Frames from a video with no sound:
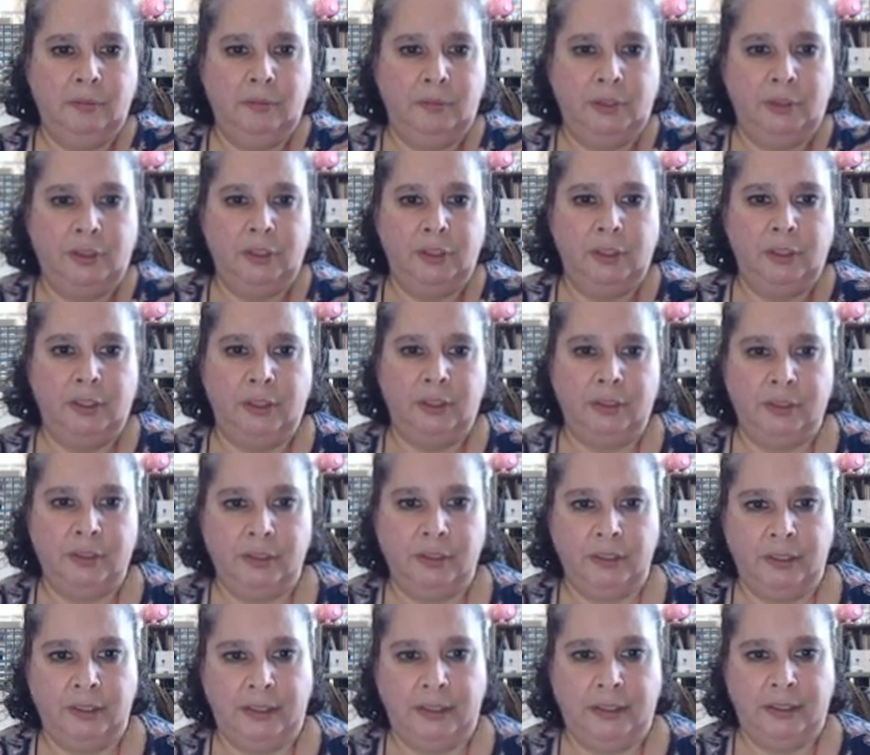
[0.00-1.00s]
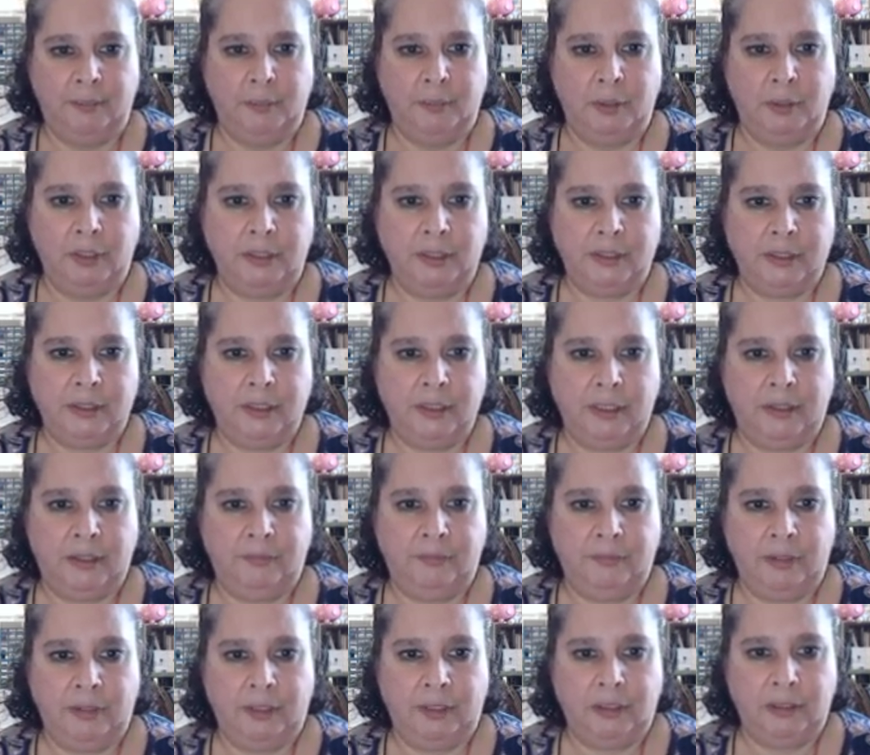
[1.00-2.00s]
which is
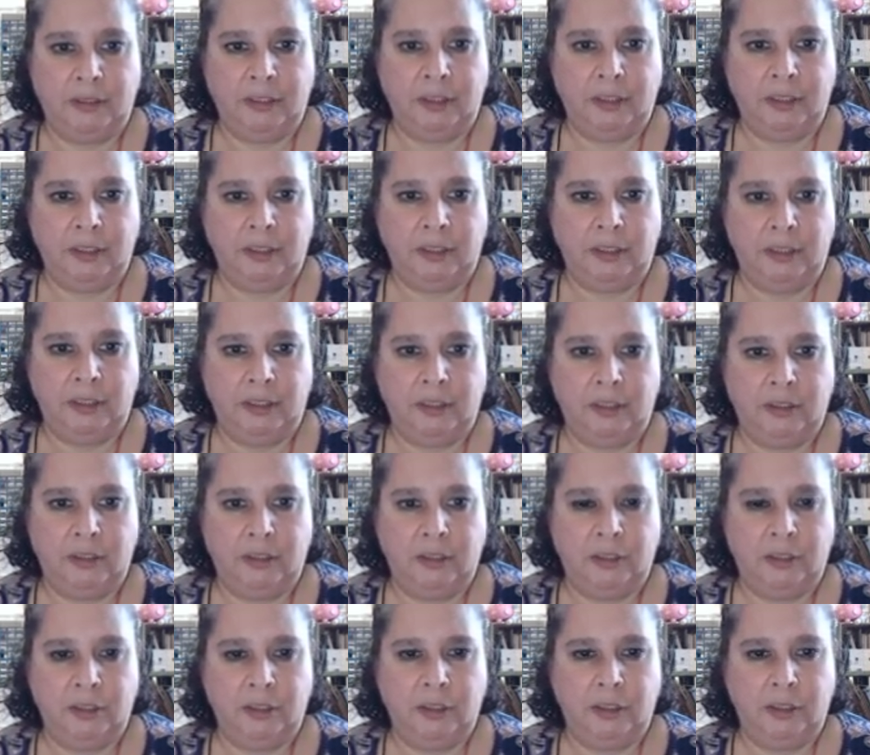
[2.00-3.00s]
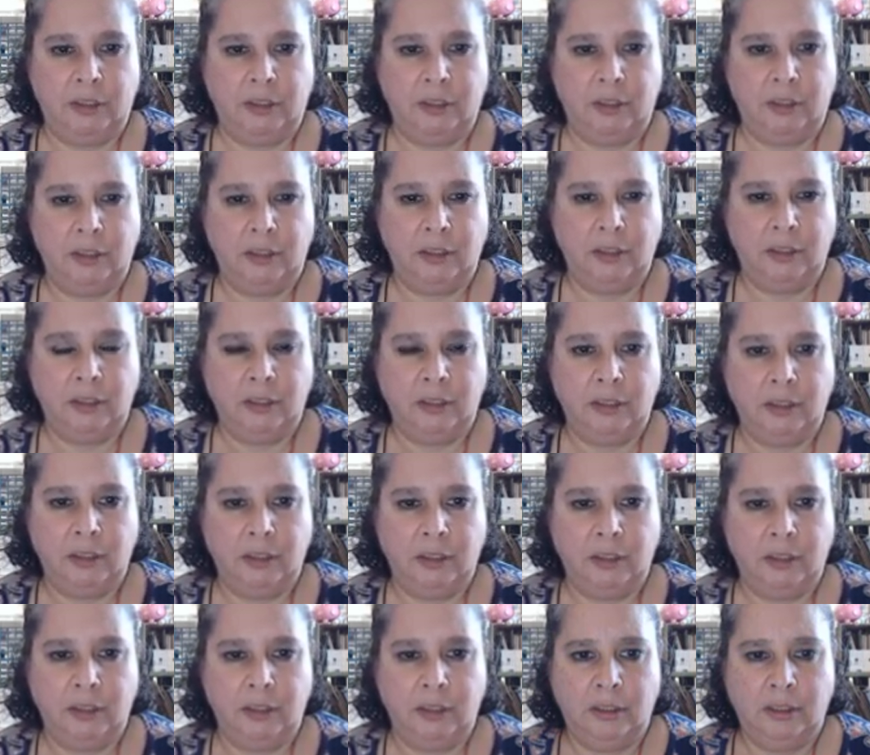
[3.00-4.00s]
glamorously vintage.
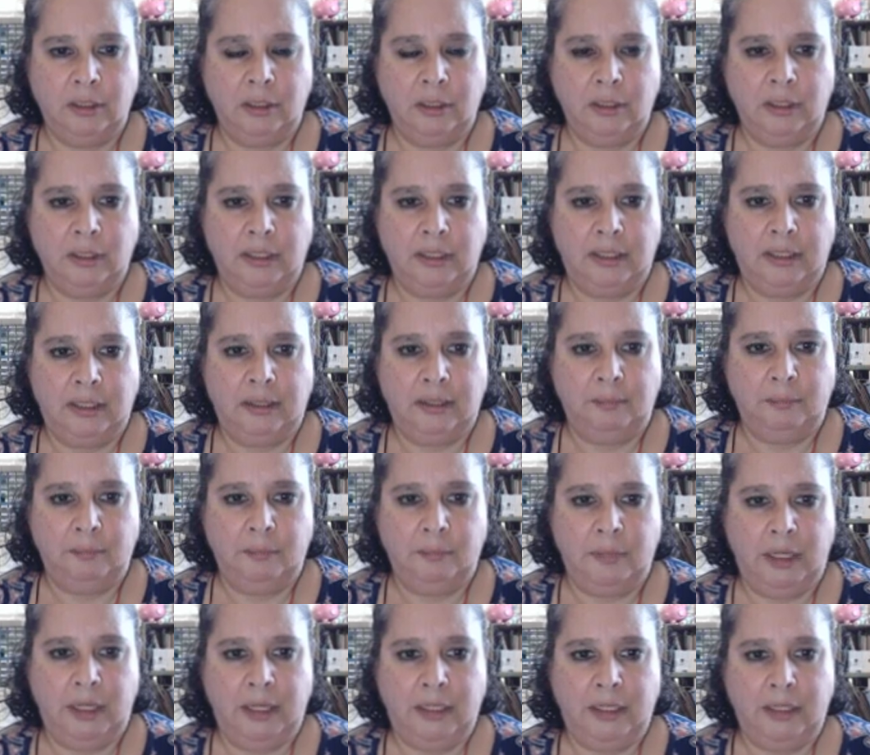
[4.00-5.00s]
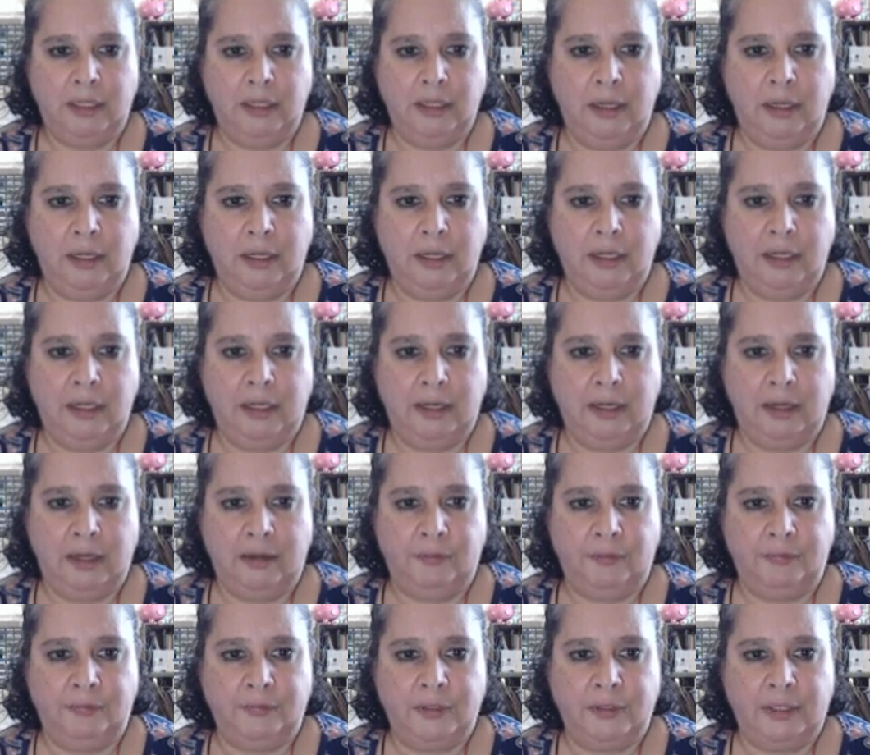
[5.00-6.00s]
And it may not
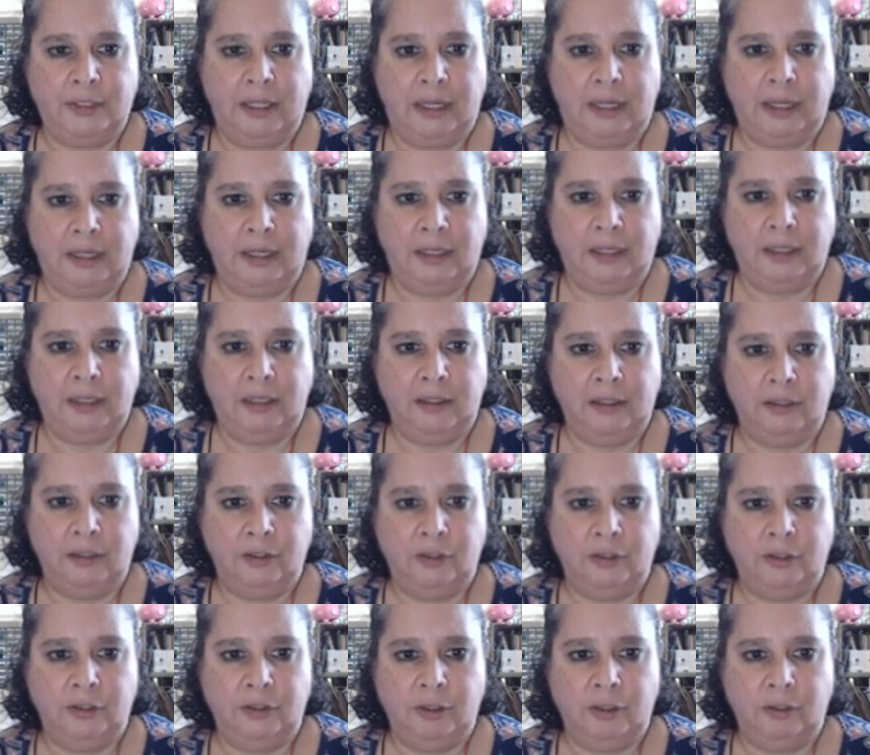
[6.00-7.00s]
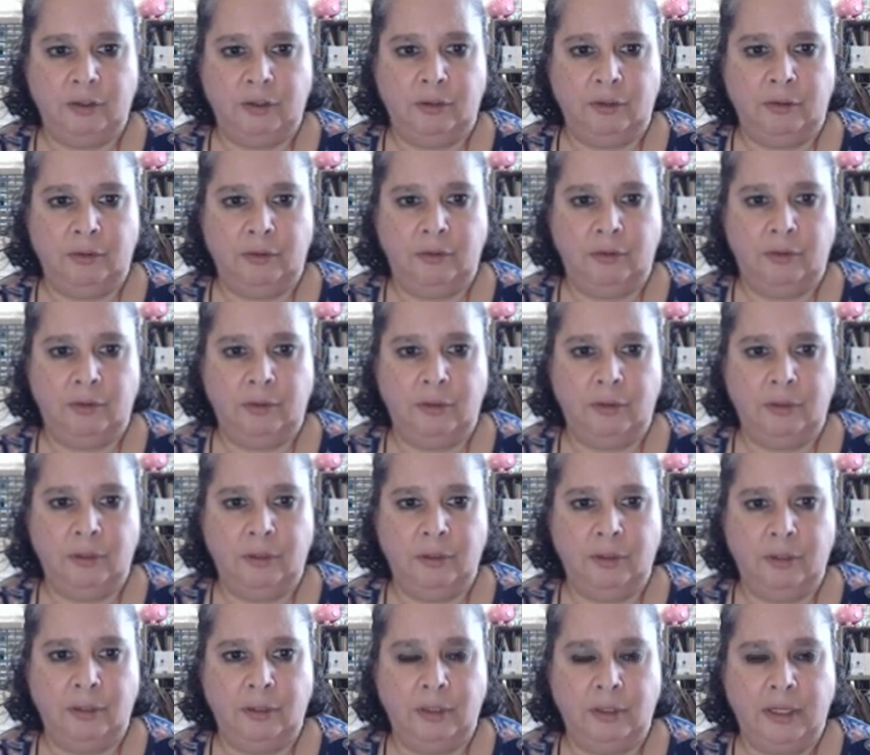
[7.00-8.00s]
have taken, so
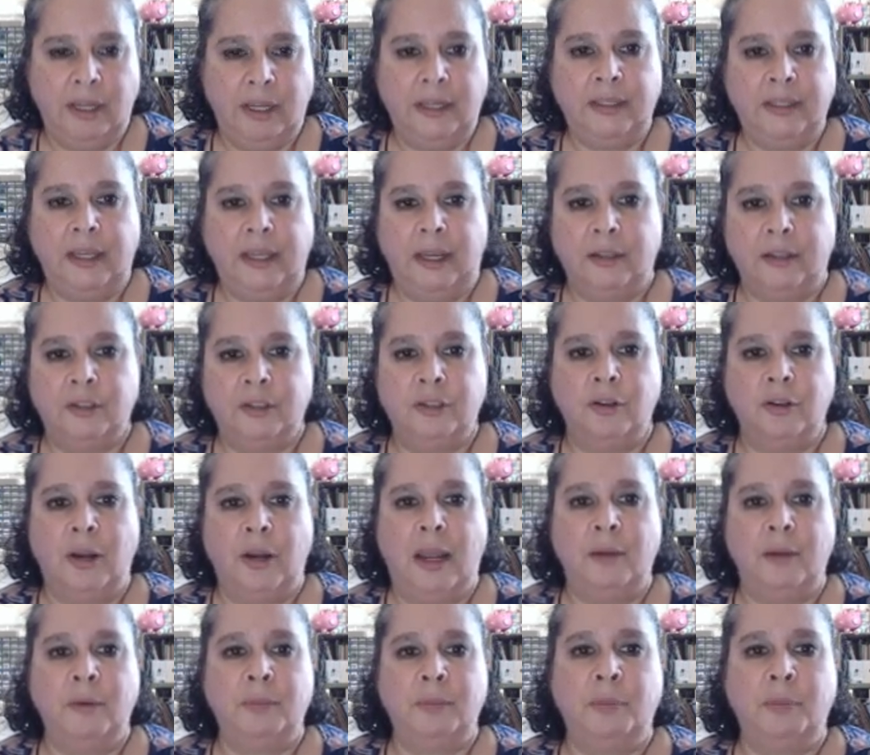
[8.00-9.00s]
yeah, so I